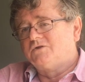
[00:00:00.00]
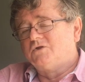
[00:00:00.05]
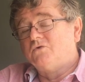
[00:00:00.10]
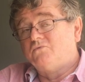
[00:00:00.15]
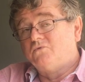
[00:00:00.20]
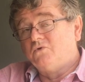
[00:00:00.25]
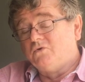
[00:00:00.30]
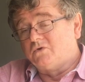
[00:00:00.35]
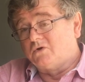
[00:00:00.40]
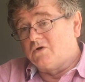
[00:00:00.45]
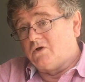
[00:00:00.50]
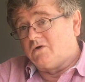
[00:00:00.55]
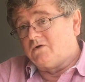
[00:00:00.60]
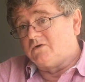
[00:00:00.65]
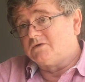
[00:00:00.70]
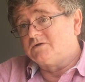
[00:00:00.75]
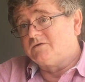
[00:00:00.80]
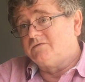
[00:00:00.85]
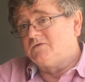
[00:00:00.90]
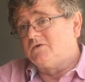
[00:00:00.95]
The root
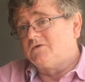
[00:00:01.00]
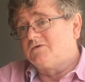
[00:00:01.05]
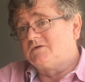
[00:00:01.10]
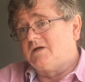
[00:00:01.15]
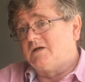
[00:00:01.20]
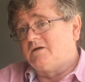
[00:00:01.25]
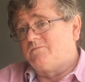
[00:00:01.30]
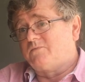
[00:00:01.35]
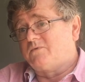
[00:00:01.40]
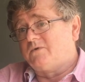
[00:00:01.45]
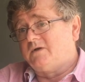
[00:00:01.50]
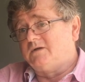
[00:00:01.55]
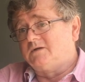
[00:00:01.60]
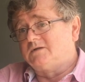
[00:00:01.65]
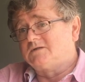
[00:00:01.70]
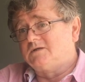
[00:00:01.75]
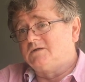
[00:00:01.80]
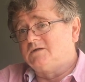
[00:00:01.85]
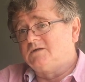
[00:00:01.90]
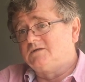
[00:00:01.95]
cause of those
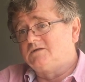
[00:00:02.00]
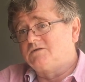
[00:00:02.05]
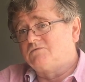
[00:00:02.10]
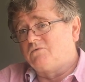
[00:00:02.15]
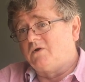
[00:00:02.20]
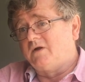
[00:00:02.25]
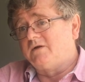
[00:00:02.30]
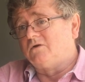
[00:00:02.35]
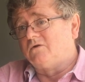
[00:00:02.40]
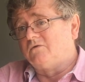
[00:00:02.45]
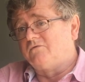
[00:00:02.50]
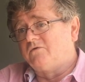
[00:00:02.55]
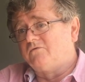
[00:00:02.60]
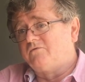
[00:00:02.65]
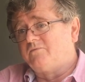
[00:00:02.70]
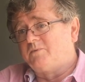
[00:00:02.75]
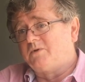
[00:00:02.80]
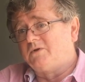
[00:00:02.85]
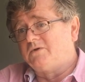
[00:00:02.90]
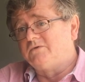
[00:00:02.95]
outbreaks is runoff
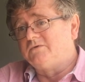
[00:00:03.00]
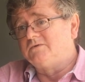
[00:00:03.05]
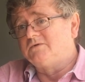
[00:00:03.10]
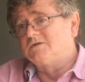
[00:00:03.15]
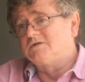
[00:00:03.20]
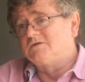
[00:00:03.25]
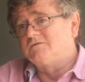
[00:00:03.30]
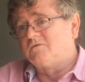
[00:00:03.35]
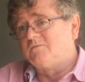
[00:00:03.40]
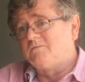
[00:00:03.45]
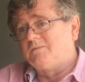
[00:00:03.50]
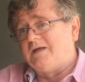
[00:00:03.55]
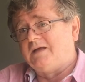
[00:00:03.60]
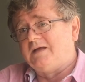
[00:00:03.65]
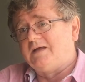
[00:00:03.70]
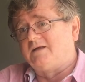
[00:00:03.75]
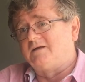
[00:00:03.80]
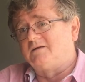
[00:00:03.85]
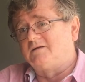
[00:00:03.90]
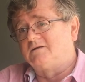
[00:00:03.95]
of pollutants from
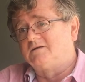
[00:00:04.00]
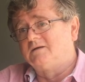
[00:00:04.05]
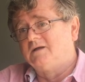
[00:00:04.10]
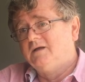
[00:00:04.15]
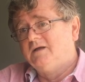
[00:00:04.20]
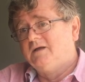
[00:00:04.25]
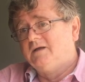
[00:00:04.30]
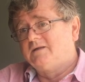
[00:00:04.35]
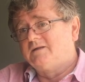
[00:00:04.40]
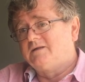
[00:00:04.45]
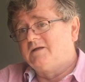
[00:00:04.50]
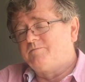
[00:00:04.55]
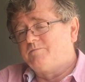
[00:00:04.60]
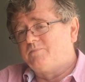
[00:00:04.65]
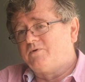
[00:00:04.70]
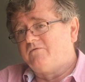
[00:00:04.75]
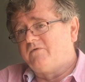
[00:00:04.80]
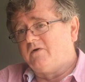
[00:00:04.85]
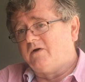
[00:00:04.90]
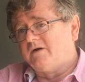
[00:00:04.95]
land that
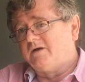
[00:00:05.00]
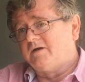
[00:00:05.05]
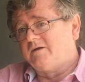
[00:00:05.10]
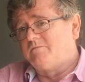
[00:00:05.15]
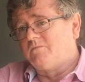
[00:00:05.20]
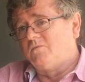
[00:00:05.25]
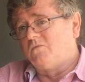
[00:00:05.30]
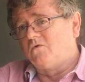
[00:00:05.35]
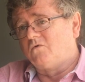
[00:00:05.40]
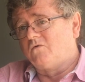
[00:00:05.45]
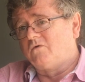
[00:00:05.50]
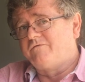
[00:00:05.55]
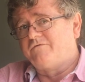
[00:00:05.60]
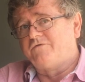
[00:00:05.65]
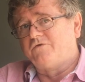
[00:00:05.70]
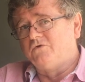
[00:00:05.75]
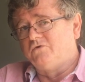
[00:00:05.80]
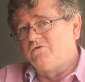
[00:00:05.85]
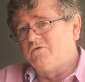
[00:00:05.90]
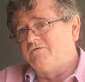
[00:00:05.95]
provide more
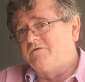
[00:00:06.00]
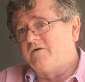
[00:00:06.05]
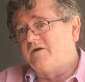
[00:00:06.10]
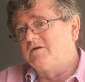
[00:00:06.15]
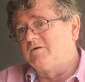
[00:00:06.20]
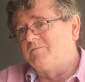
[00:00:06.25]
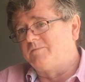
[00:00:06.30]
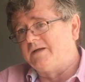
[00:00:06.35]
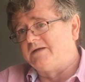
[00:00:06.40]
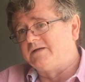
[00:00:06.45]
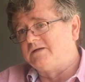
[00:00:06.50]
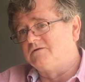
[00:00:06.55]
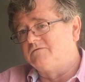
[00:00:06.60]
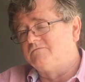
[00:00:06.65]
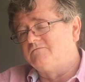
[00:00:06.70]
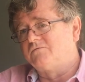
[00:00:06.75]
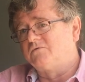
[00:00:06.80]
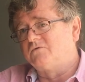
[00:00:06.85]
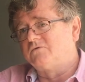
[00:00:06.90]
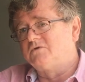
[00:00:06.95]
food,
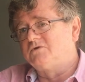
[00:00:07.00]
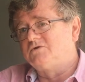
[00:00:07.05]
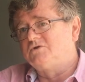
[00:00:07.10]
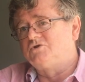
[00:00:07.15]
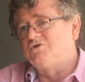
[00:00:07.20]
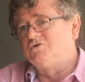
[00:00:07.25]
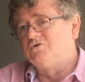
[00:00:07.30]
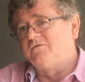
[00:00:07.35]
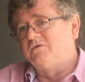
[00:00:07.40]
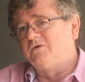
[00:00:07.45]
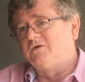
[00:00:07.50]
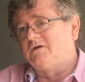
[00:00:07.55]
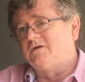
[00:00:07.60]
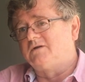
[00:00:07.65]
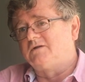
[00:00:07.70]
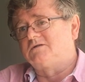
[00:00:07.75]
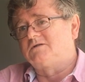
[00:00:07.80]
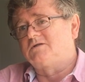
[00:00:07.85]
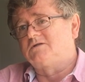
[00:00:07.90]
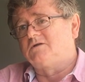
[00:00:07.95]
phytoplankton, for the
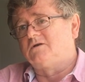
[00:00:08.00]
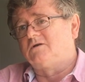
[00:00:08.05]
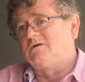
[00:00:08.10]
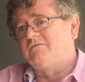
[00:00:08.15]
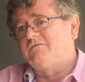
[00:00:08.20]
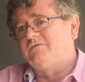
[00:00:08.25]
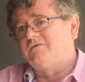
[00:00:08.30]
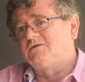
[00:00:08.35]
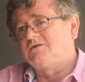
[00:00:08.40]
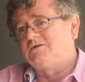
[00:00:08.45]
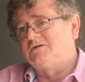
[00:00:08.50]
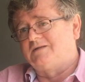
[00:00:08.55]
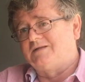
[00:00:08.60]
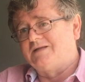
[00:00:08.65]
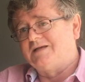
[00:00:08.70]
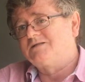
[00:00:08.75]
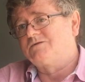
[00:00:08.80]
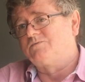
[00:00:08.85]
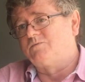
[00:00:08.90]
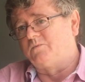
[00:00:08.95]
juvenile starfish.
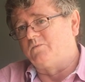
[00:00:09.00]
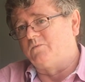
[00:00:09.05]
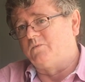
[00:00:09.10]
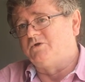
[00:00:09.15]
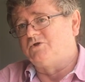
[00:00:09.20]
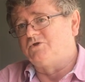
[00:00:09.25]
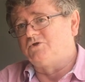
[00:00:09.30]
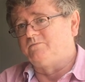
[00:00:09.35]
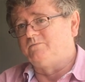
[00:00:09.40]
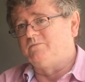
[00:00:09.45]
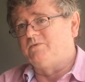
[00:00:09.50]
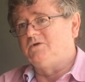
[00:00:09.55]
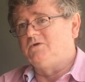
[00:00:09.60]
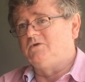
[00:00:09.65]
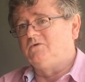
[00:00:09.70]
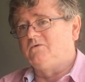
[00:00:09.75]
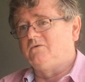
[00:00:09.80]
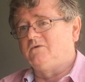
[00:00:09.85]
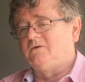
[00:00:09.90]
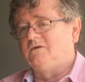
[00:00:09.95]
That's what we should
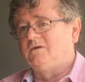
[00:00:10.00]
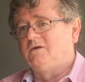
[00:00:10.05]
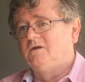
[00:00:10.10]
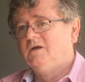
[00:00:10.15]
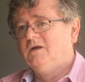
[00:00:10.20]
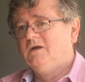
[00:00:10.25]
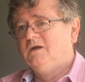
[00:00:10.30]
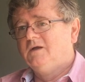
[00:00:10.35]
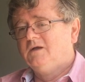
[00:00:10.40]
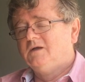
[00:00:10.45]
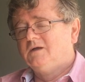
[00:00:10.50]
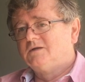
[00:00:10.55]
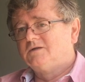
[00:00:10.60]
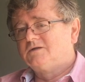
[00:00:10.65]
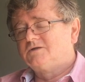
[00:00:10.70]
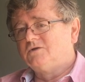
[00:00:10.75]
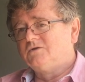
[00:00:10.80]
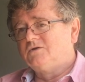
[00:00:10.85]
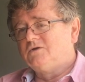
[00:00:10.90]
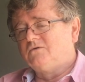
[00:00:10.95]
be doing.
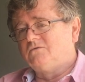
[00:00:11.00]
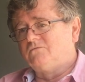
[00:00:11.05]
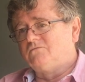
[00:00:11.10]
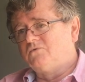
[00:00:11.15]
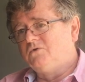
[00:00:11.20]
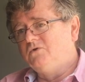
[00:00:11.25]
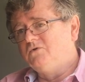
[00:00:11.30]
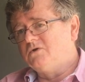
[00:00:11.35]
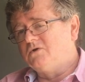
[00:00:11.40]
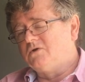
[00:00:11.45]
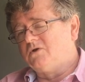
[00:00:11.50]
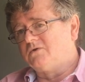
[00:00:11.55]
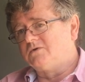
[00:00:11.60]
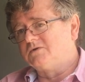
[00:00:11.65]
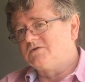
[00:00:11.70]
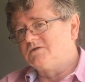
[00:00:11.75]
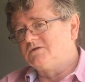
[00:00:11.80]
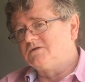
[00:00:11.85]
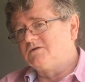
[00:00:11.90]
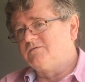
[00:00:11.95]
So the root
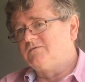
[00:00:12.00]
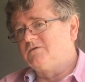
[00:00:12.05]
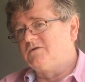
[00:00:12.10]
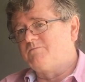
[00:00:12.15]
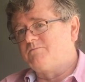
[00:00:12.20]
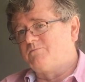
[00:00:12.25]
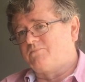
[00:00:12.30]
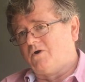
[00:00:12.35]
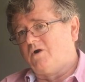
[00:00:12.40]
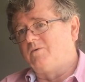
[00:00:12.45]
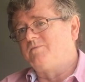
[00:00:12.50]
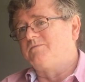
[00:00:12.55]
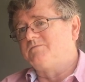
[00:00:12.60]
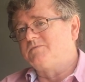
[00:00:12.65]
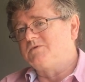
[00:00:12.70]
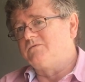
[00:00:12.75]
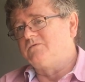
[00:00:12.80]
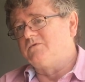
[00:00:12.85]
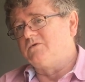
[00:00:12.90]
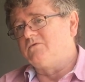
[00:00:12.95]
causes of the
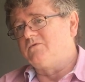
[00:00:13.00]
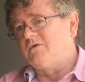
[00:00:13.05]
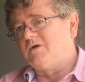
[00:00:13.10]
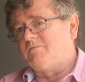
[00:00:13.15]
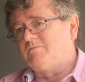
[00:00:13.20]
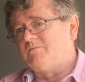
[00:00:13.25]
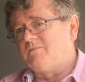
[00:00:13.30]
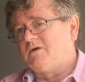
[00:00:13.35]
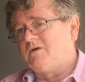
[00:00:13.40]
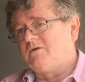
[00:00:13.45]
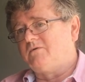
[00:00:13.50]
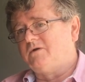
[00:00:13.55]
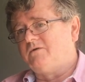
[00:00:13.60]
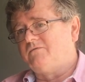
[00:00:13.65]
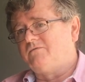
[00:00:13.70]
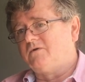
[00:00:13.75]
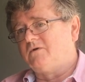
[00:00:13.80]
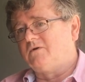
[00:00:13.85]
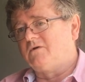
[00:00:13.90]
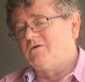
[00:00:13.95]
problems of the Great
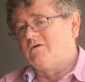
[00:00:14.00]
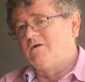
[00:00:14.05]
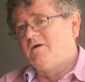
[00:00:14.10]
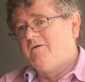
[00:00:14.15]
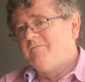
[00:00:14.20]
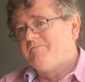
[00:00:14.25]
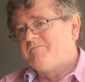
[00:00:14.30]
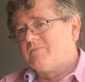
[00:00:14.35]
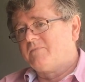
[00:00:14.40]
Barrier Reef are